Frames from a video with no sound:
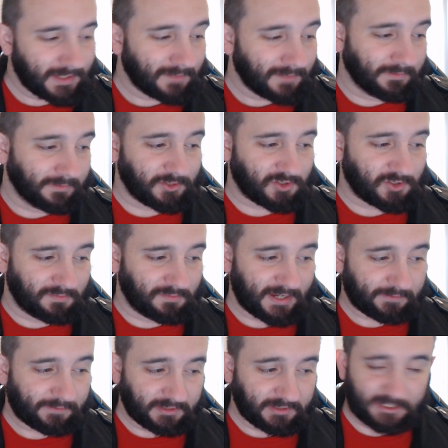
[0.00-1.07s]
This should
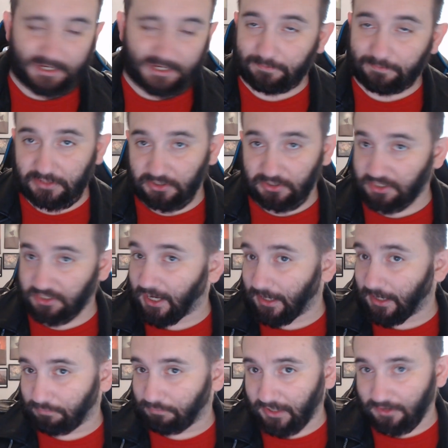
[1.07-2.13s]
definitely not be your top
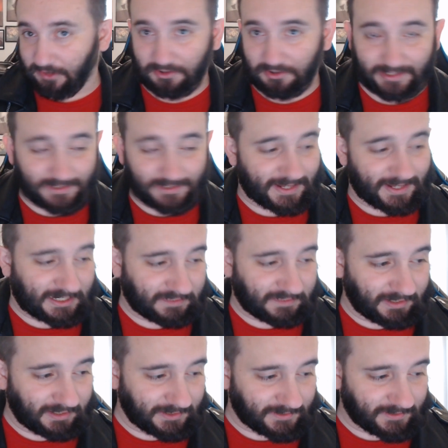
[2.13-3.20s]
priority, is activating
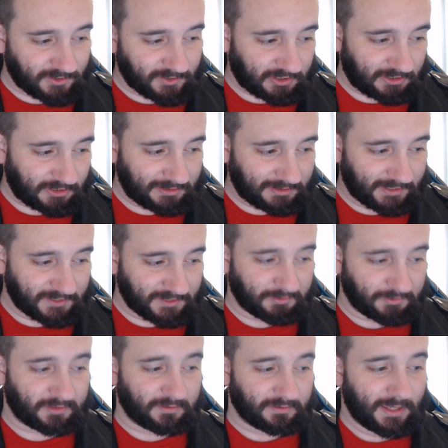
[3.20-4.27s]
this each turn, because with
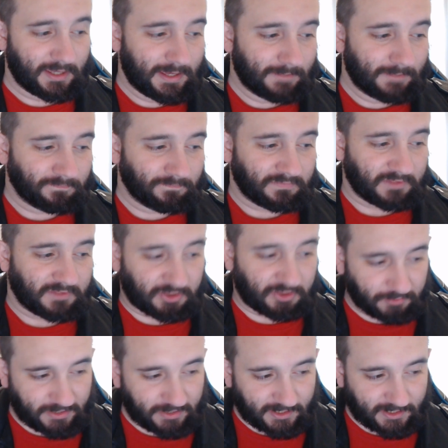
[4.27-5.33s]
the 3
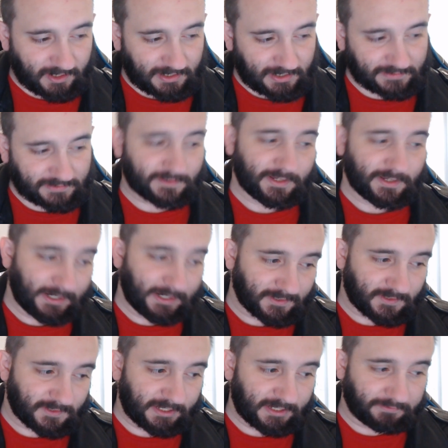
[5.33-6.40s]
it costs and
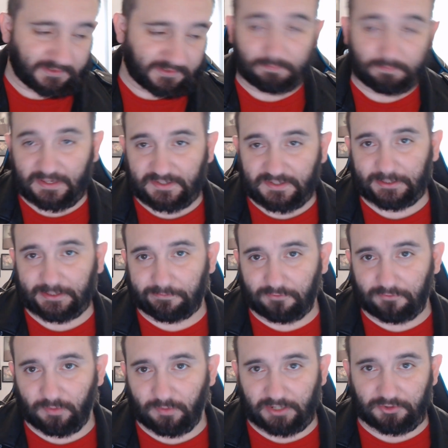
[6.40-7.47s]
itself is basically 4
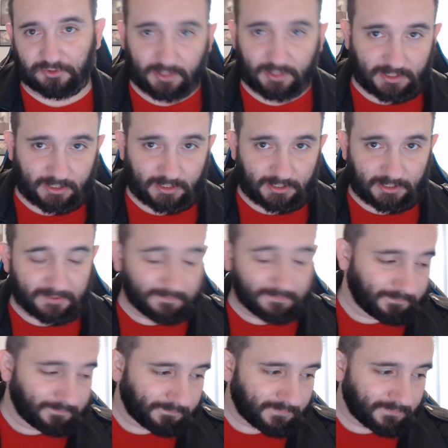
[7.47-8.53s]
mana draw card,
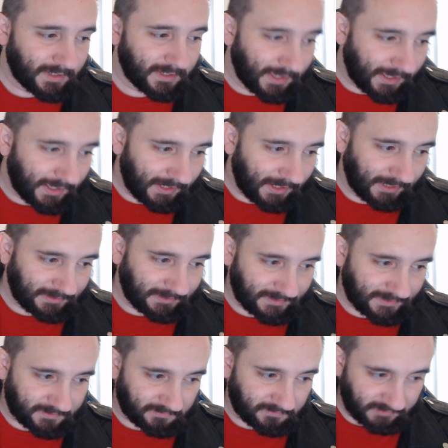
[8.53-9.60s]
and that's
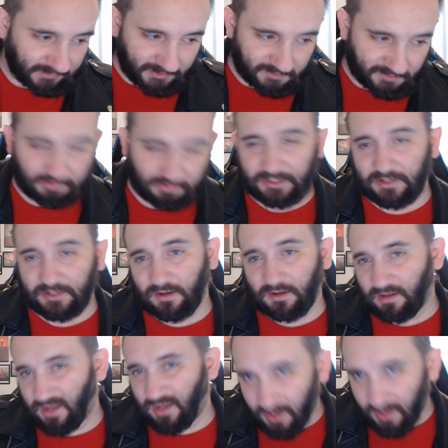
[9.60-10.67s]
pretty
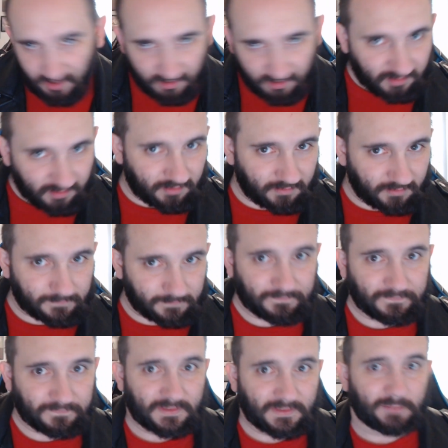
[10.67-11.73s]

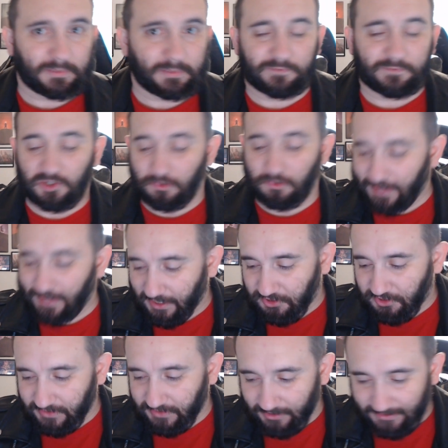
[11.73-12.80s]
But if you're a
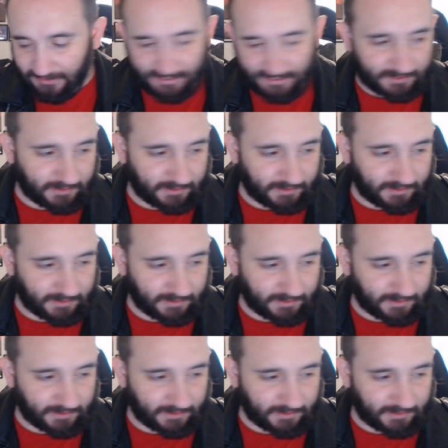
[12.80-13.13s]
reactionary deck